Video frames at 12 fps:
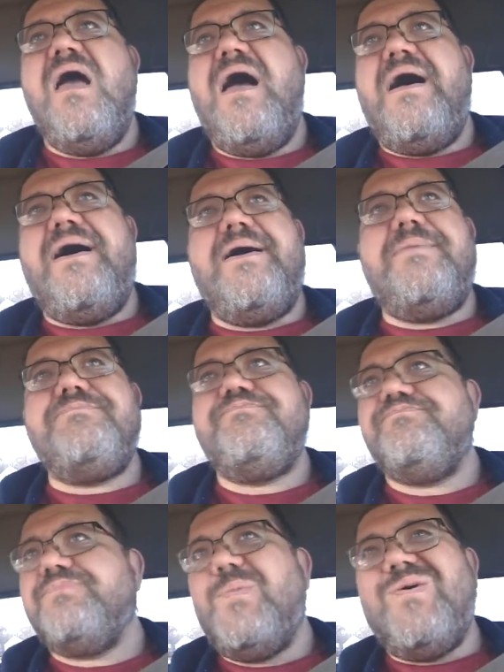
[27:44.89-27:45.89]

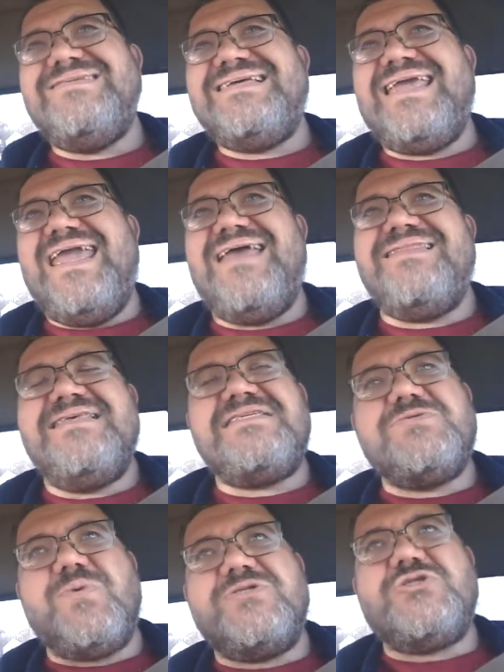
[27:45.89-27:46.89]
Once again, this
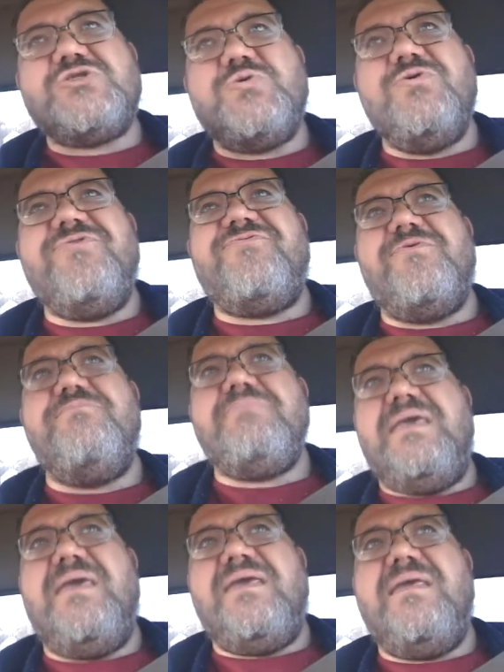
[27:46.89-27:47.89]
is what's truth for
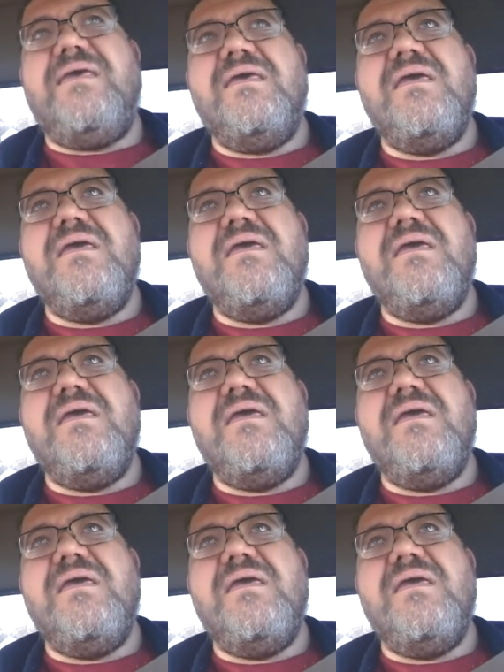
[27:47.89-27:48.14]
me,